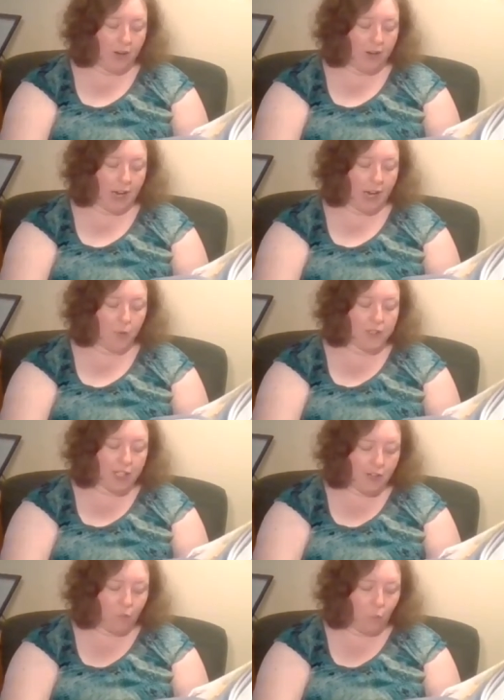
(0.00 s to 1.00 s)
on, I will
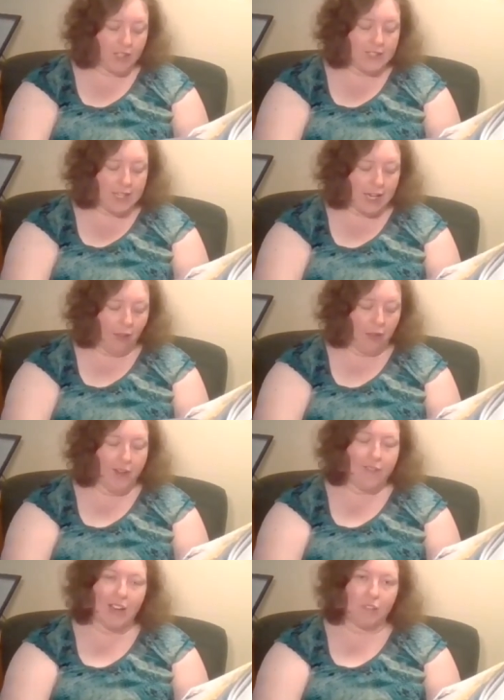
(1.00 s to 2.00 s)
give 1/10
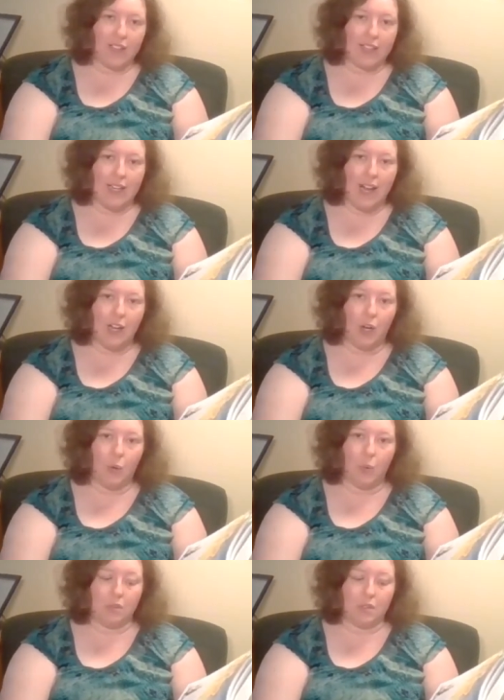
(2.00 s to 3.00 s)
of everything I
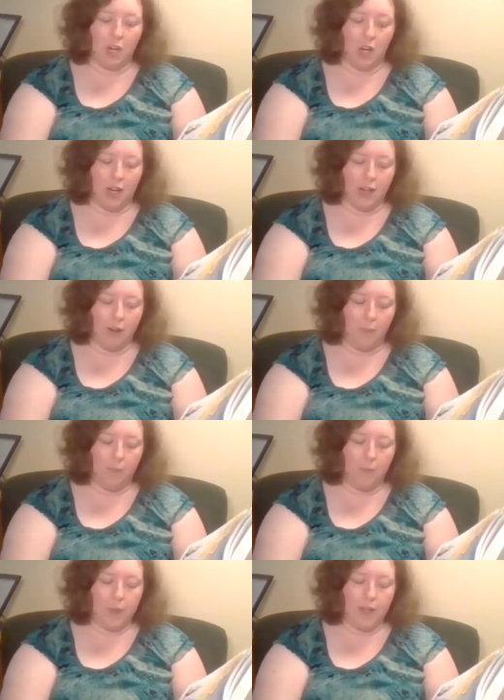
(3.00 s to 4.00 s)
own to God.
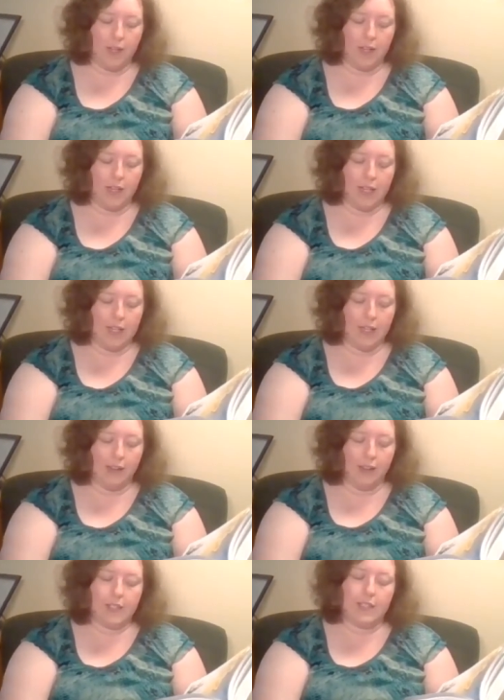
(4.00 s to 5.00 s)

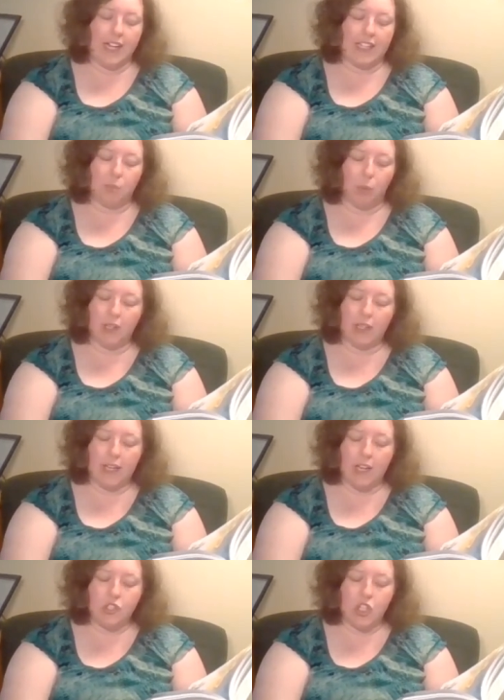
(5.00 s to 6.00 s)
The next
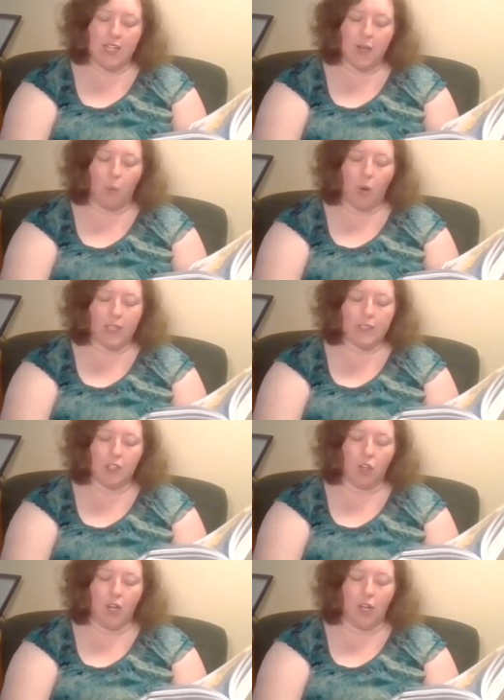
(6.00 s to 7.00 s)
morning, as Jacob walked
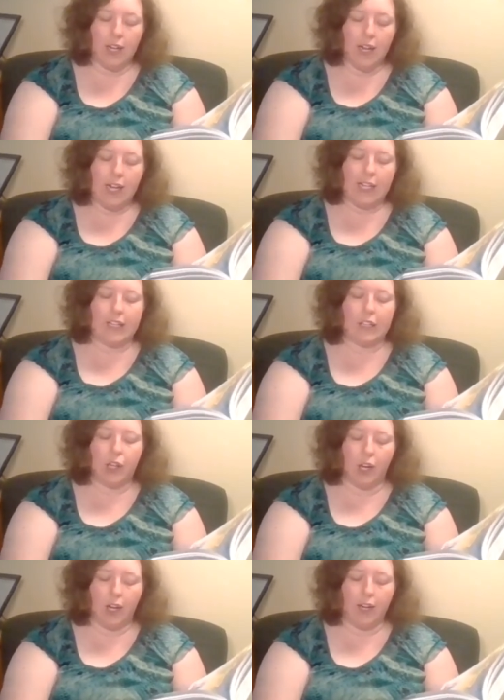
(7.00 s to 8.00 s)
along, he
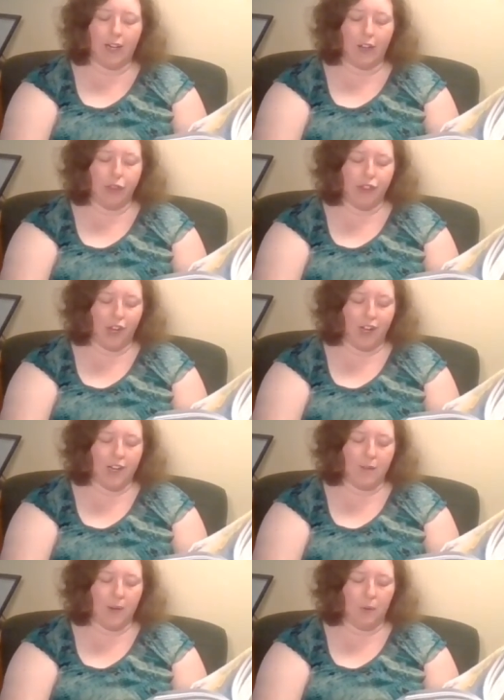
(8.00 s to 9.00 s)
thought and
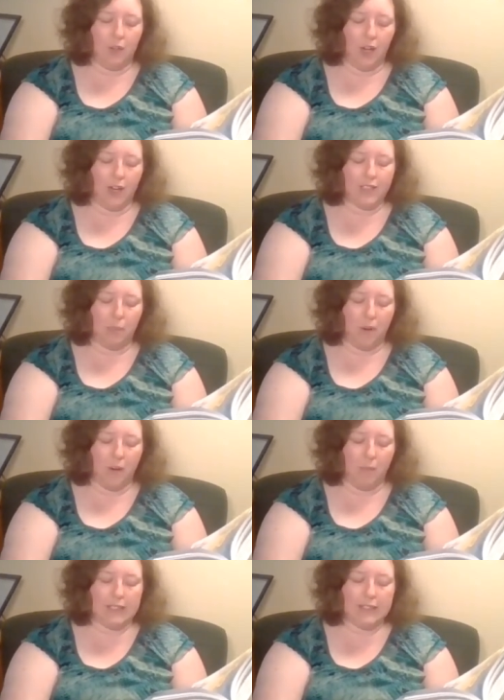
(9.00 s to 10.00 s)
thought about God's
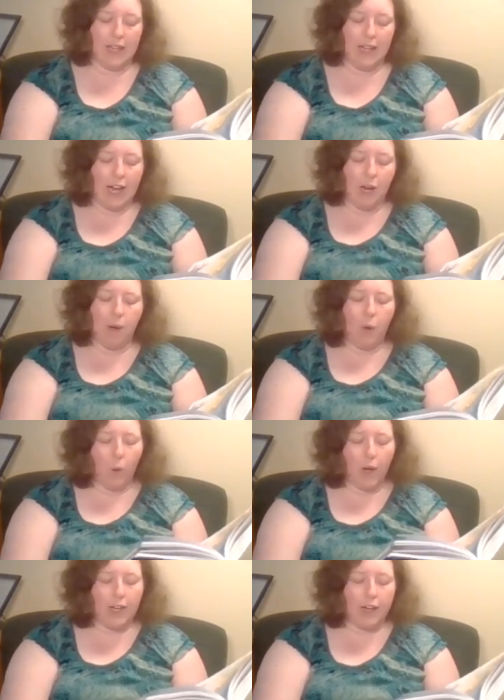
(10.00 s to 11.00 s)
promise and about
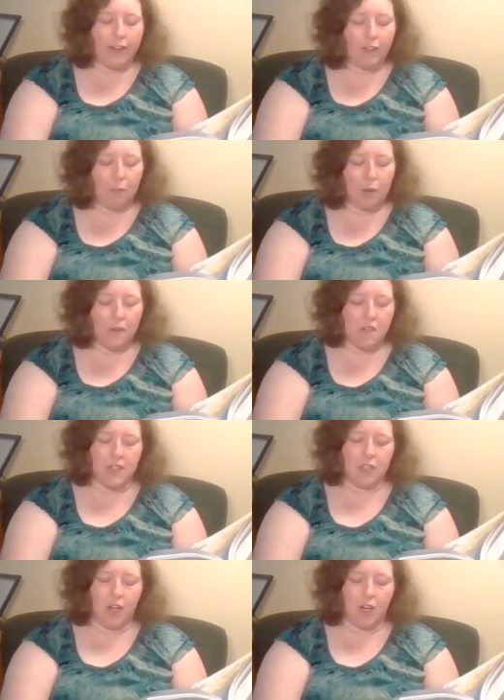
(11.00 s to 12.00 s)
what kind of
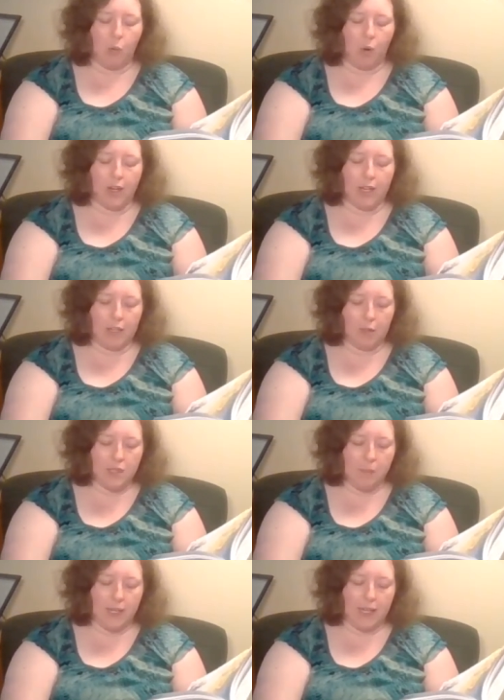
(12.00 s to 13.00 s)
person God wanted him
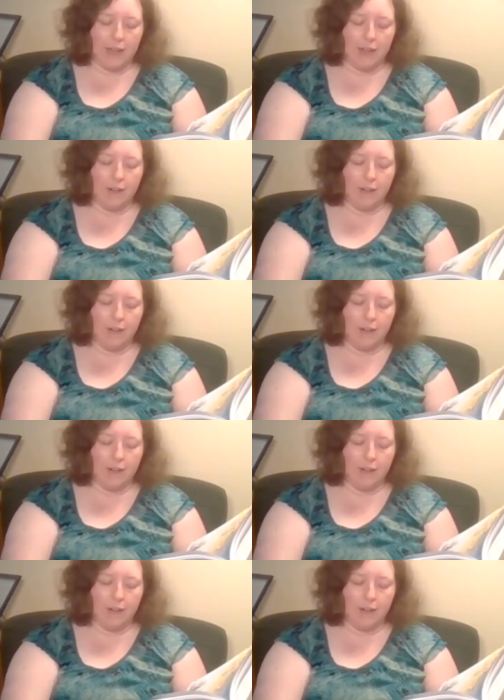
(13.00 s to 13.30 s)
to be.